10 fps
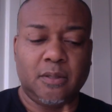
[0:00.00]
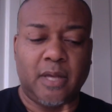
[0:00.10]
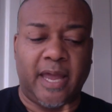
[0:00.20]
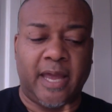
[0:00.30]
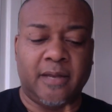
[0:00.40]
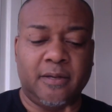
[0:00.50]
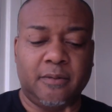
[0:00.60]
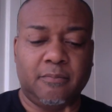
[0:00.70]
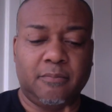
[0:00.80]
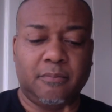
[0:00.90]
And
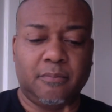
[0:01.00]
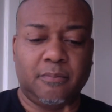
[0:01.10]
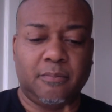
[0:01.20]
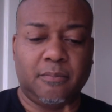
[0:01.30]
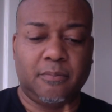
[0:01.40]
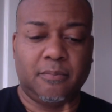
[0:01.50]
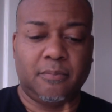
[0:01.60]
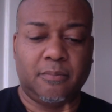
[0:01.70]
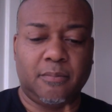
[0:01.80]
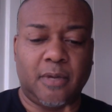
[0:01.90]

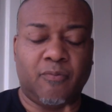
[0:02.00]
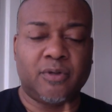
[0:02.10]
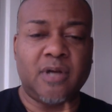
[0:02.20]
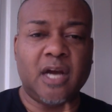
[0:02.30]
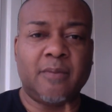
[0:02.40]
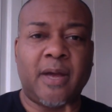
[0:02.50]
if we're talking